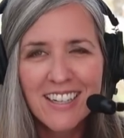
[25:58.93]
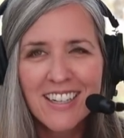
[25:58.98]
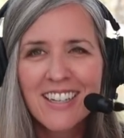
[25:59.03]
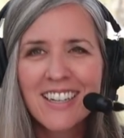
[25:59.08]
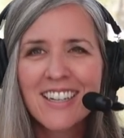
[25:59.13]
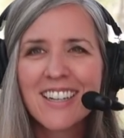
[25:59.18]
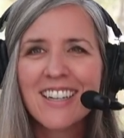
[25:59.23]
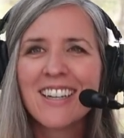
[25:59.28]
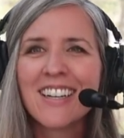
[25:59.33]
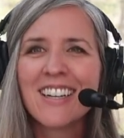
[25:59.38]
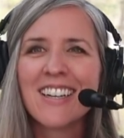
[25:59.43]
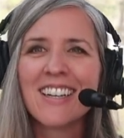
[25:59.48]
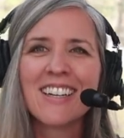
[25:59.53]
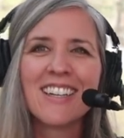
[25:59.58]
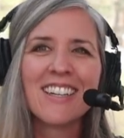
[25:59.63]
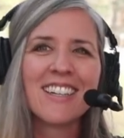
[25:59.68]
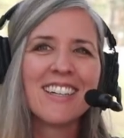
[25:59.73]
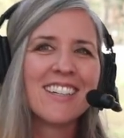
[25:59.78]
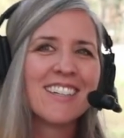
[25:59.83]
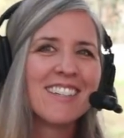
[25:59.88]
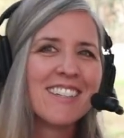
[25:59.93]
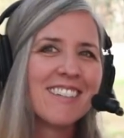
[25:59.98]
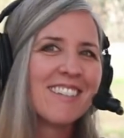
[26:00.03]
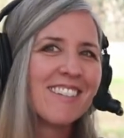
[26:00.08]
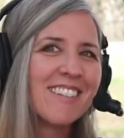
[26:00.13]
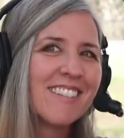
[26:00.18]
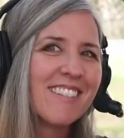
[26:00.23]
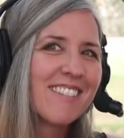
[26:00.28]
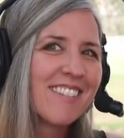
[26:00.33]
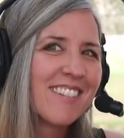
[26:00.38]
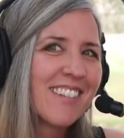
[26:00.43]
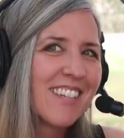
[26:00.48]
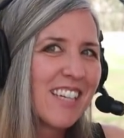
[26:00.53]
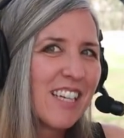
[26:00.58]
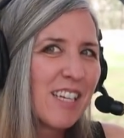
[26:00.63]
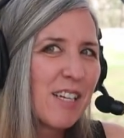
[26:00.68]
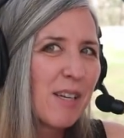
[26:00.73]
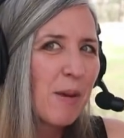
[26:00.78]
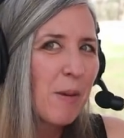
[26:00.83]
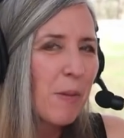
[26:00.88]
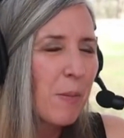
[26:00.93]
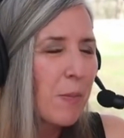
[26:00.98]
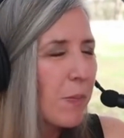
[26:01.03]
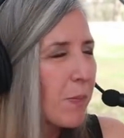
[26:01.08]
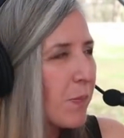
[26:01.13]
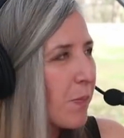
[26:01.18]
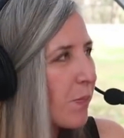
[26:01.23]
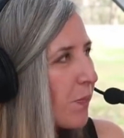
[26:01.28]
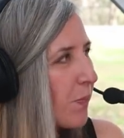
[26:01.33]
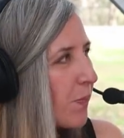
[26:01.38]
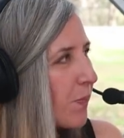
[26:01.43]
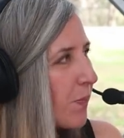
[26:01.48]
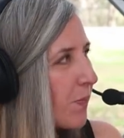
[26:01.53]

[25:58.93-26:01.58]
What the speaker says: No words are spoken by the person on screen.